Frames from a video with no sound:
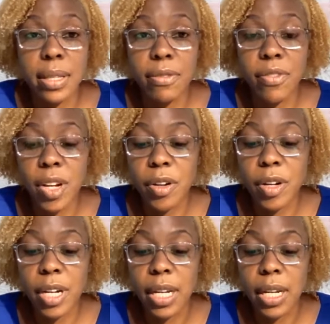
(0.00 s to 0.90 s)
a
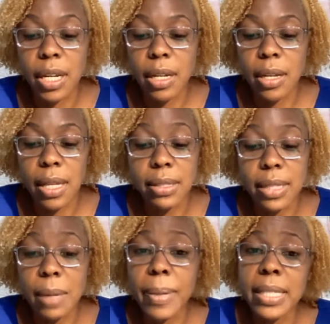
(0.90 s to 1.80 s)
very
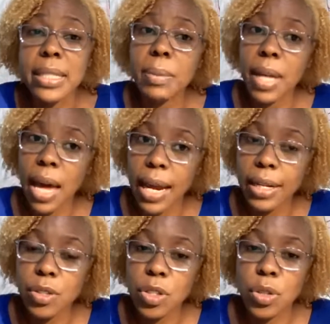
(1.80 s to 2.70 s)
step-by-step
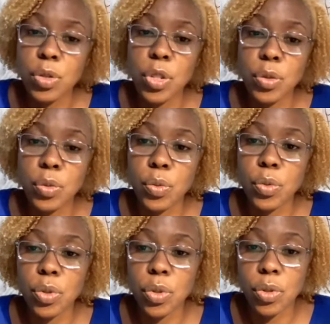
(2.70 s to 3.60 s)
guide to show
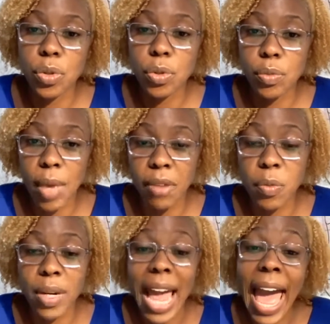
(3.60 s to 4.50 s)

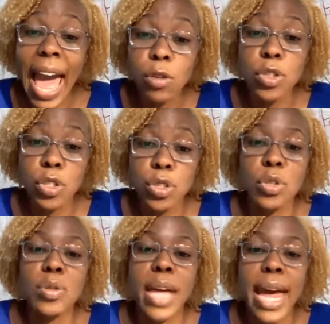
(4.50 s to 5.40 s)
everyone how to
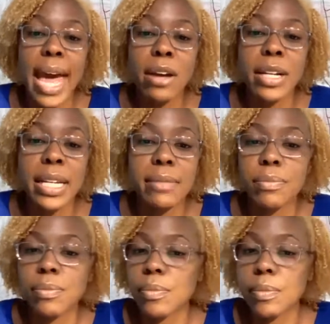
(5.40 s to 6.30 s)
do that, how to
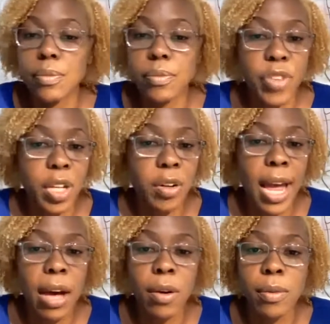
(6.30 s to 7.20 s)
figure
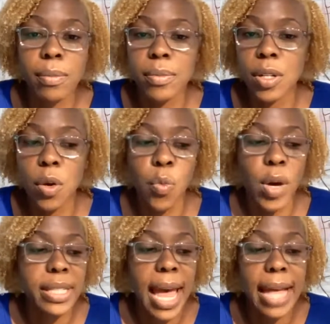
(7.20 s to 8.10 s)
out,
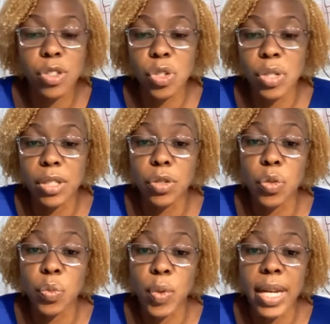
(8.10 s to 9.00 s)
what tasks you need to
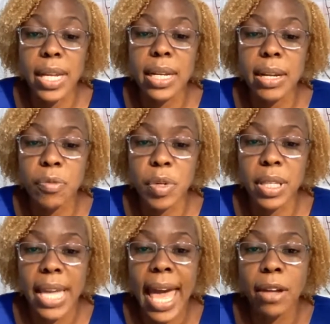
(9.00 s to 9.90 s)
do when, and
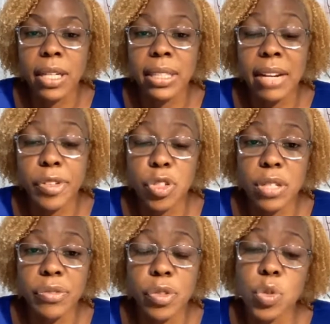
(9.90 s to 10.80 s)
really how to leverage
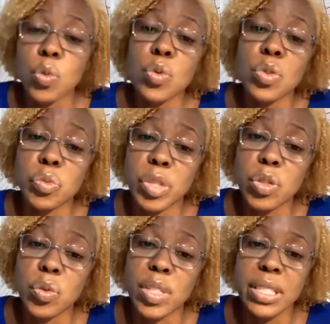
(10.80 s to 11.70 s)
different tools and
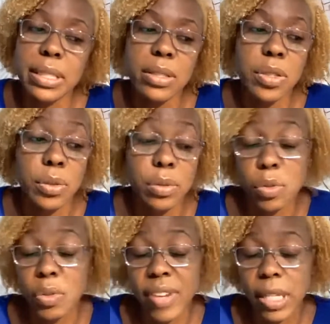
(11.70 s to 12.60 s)
resources
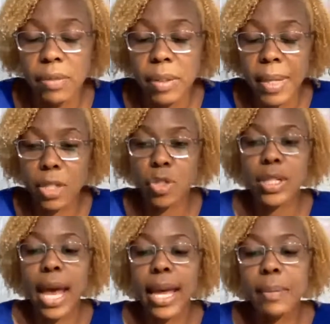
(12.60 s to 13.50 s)
to effectively manage your
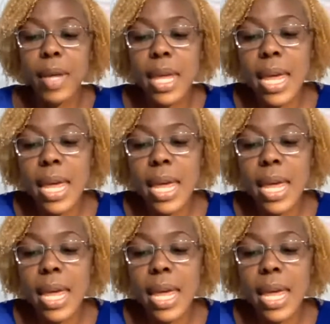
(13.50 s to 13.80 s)
time.